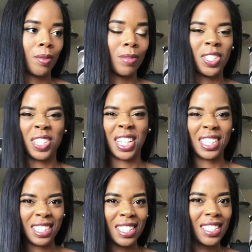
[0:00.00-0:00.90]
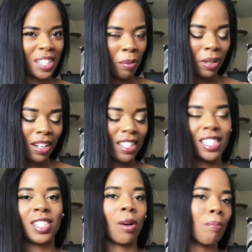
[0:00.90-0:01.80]
Michigan summer
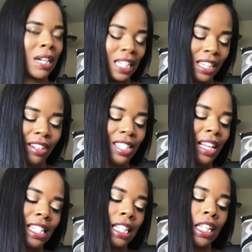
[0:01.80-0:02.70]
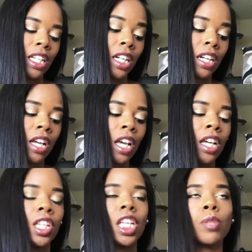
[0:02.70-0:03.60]
because it's so muggy there. It's not sticky here.
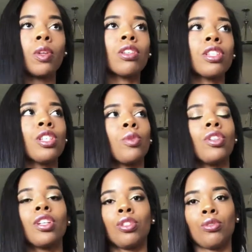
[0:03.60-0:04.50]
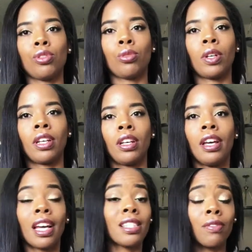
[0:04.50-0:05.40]
It's one of those things where you get used to it
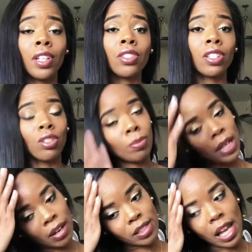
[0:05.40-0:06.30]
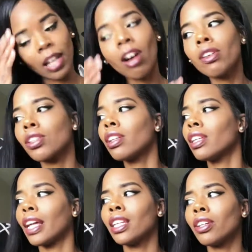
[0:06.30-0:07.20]
because eventually you'll be outside like, oh, it's only
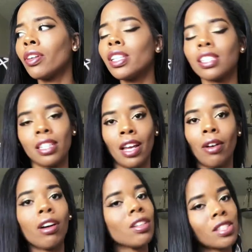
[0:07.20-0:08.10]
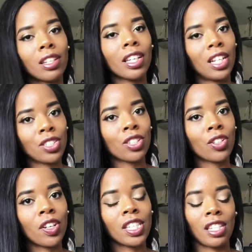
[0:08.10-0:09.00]
90 degrees today, or oh, it's only 100
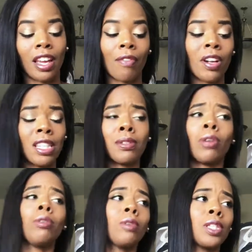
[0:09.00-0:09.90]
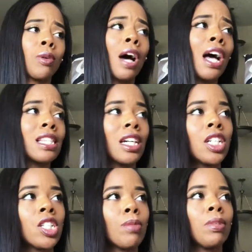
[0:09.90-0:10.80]
degrees today. At first I was like, ooh, it's so hot, it's
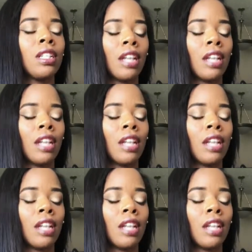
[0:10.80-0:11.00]
100, but